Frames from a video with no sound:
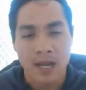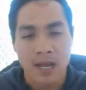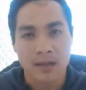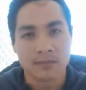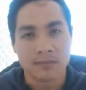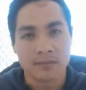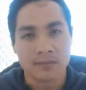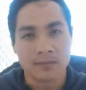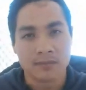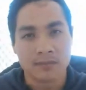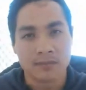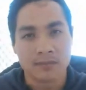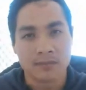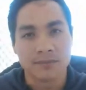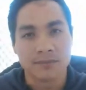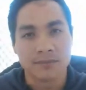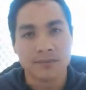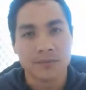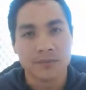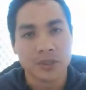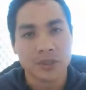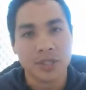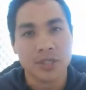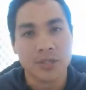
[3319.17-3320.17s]
do
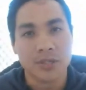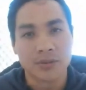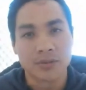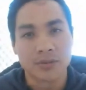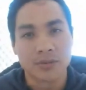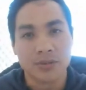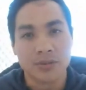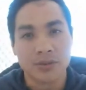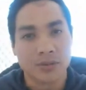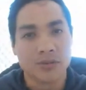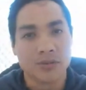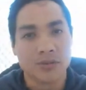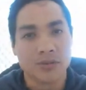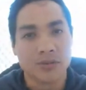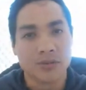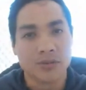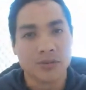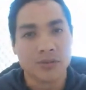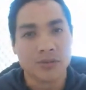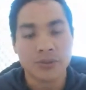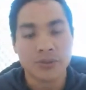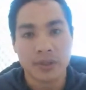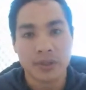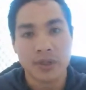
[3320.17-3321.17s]

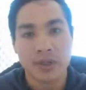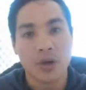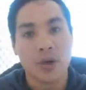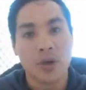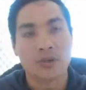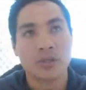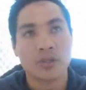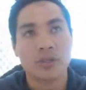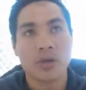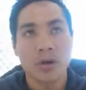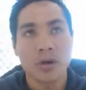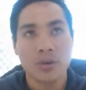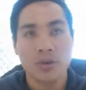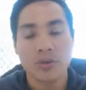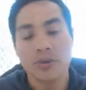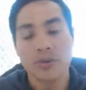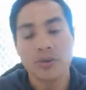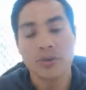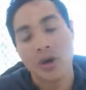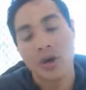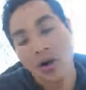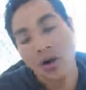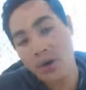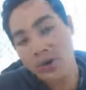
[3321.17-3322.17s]
you
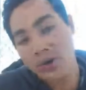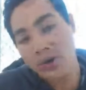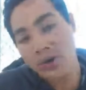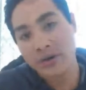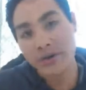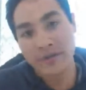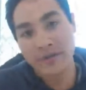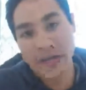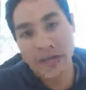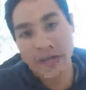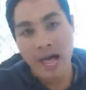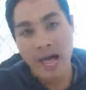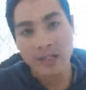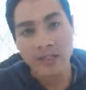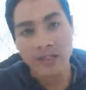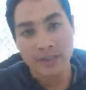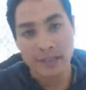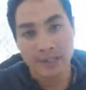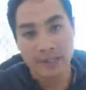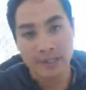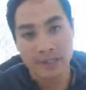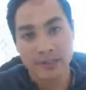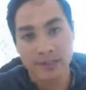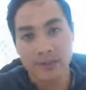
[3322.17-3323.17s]
know who the owner of the
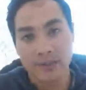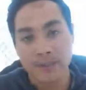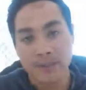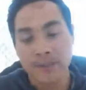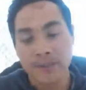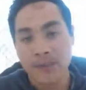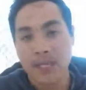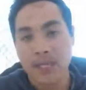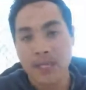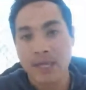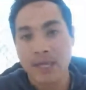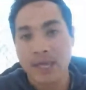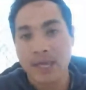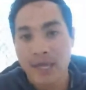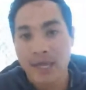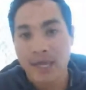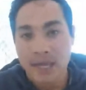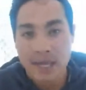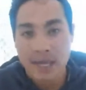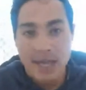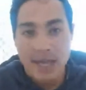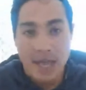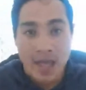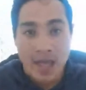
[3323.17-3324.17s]
house is?
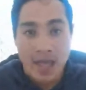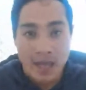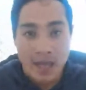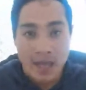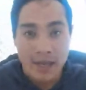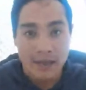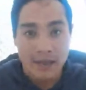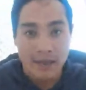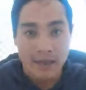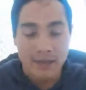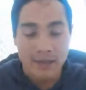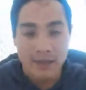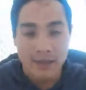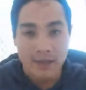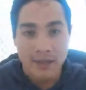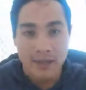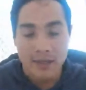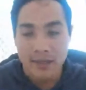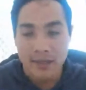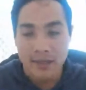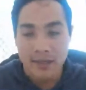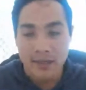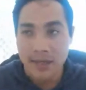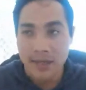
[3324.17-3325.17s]

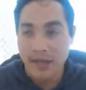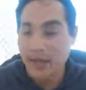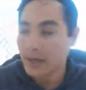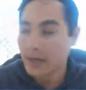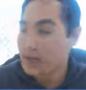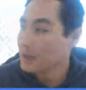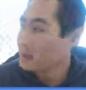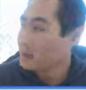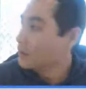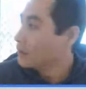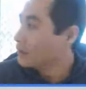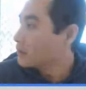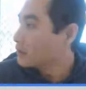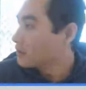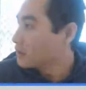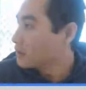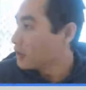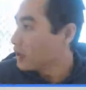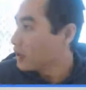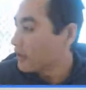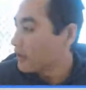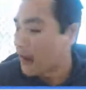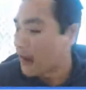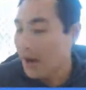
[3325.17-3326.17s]
And he
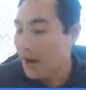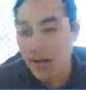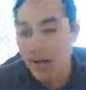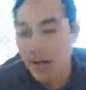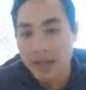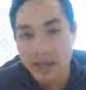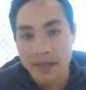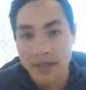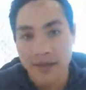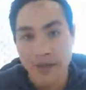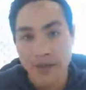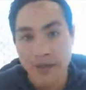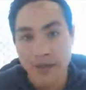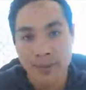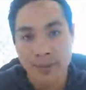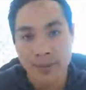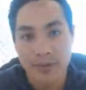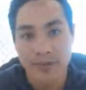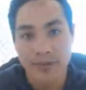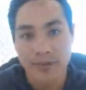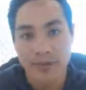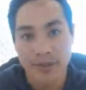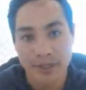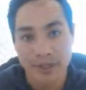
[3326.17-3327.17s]
looked around at a
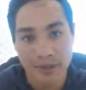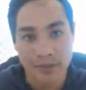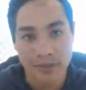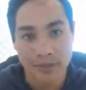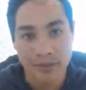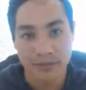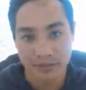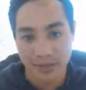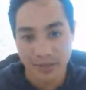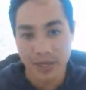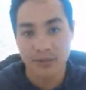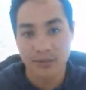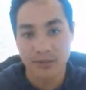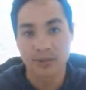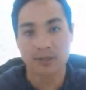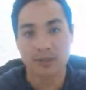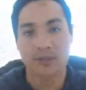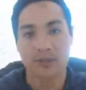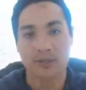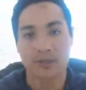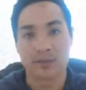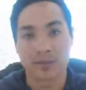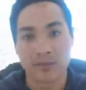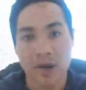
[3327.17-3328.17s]
few people, you know,
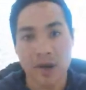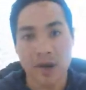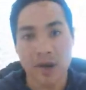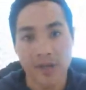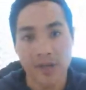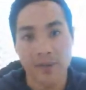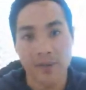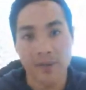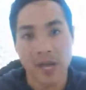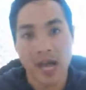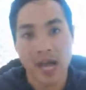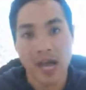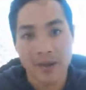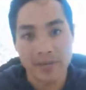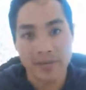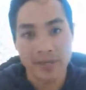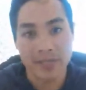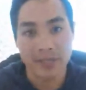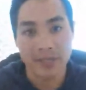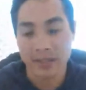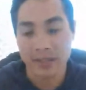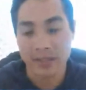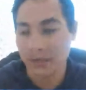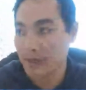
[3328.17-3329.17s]
that was crowding
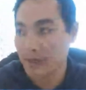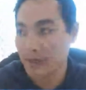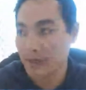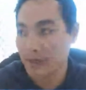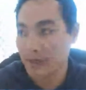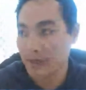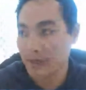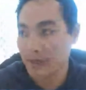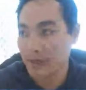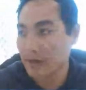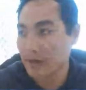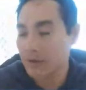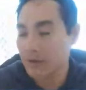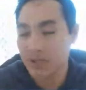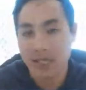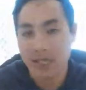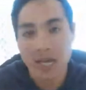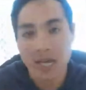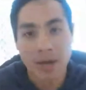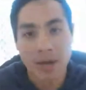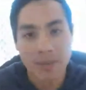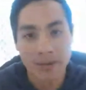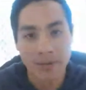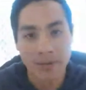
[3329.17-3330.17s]
behind me. You know, there was a
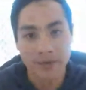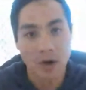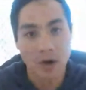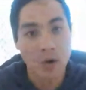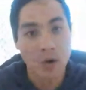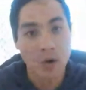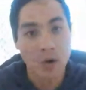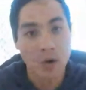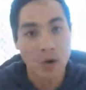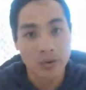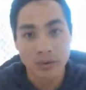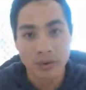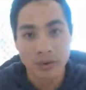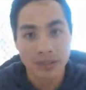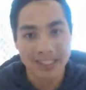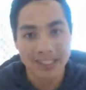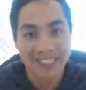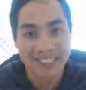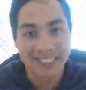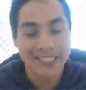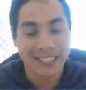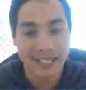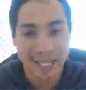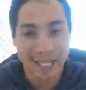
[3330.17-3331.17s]
couple of old
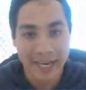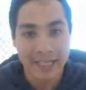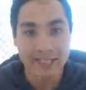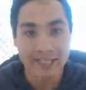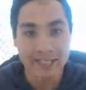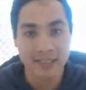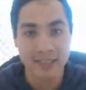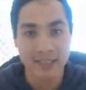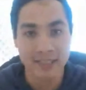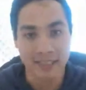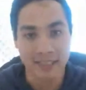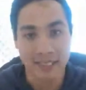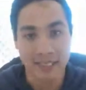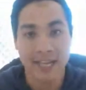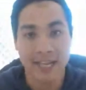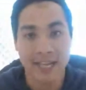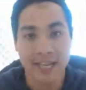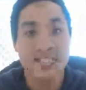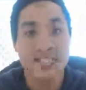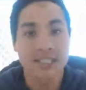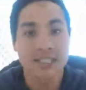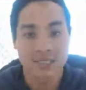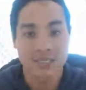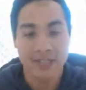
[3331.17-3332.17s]
senior ladies,
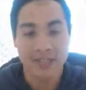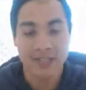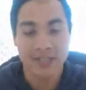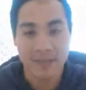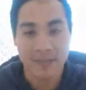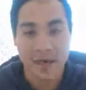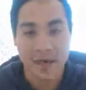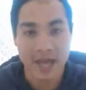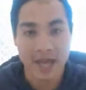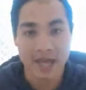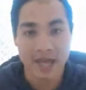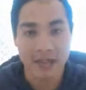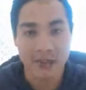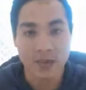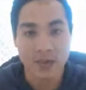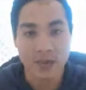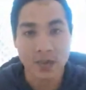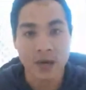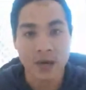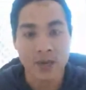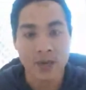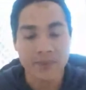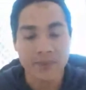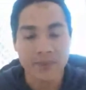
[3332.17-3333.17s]
and he's a senior man
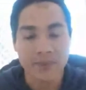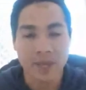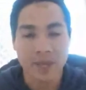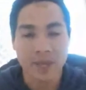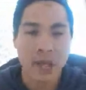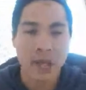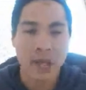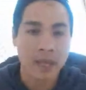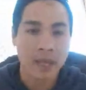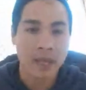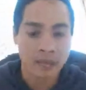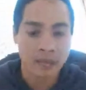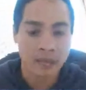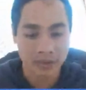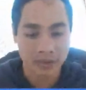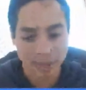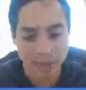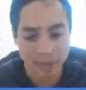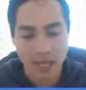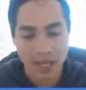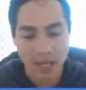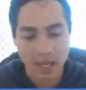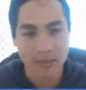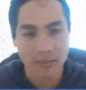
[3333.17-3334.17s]
as well. And
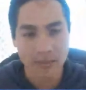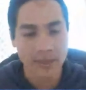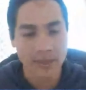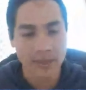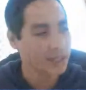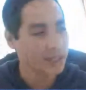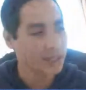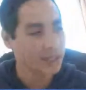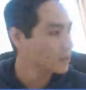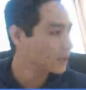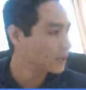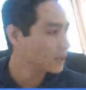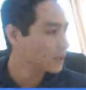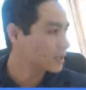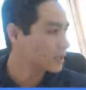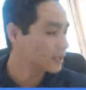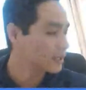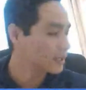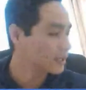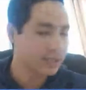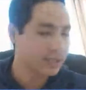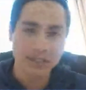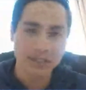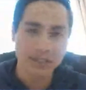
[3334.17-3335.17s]
he's looking at me, and he's looking
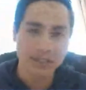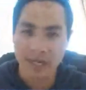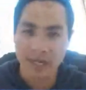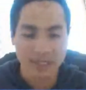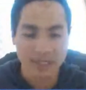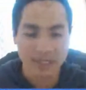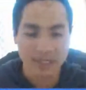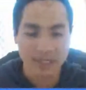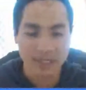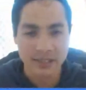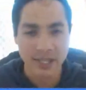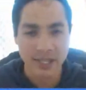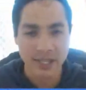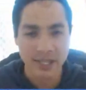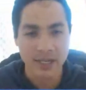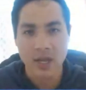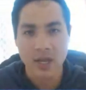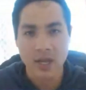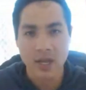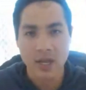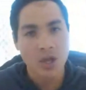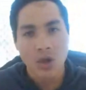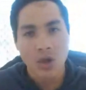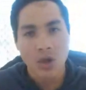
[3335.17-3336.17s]
at this lady, and he's like,
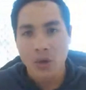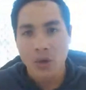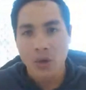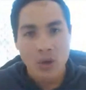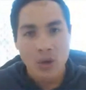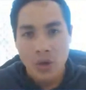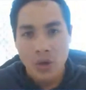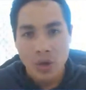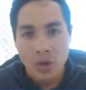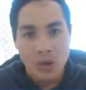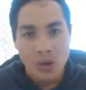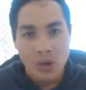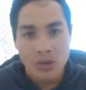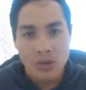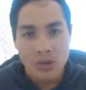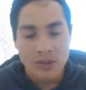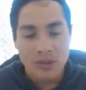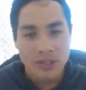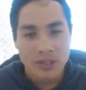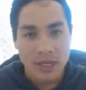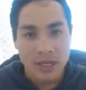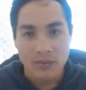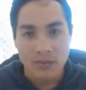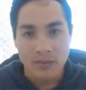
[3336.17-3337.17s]

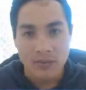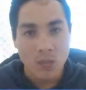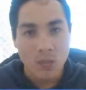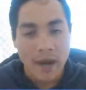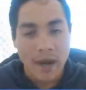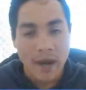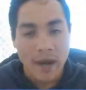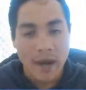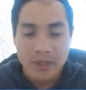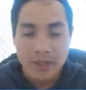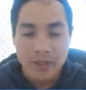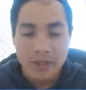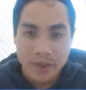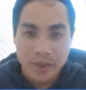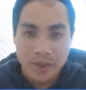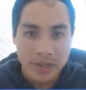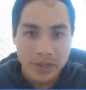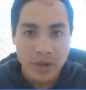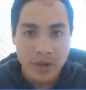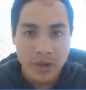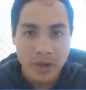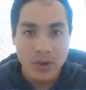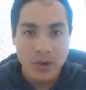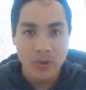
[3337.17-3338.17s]
"Son, why do you
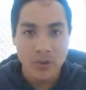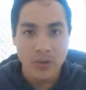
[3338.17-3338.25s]
want to